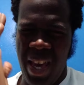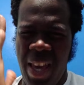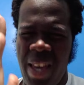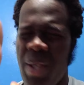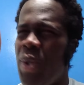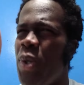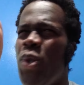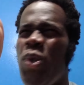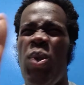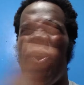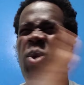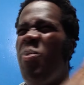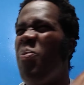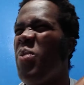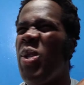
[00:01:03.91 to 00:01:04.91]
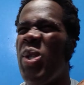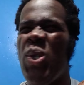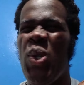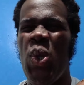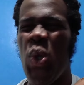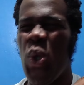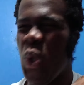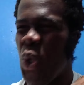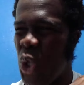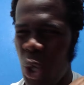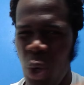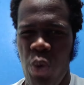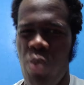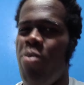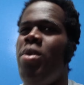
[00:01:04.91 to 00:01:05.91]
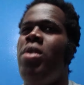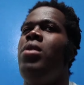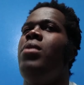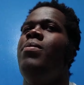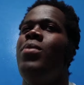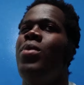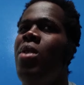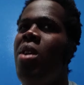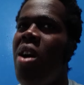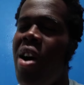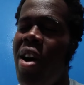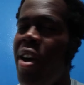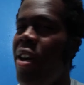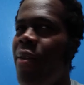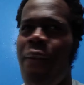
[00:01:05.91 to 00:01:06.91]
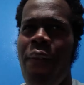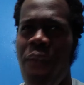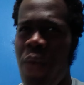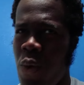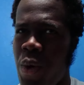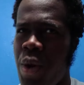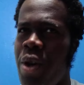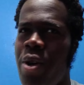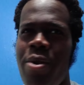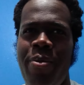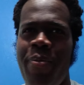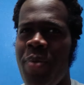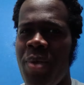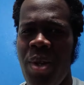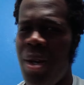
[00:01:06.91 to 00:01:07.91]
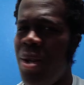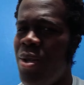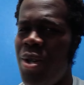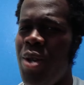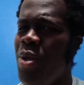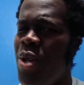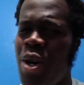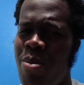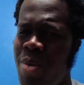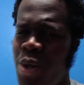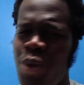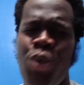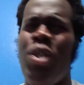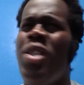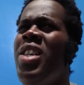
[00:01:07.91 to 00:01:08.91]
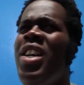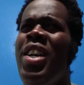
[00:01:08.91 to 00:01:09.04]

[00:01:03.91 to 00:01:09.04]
It's stupid. Alright, for real. Yo, no bullshit.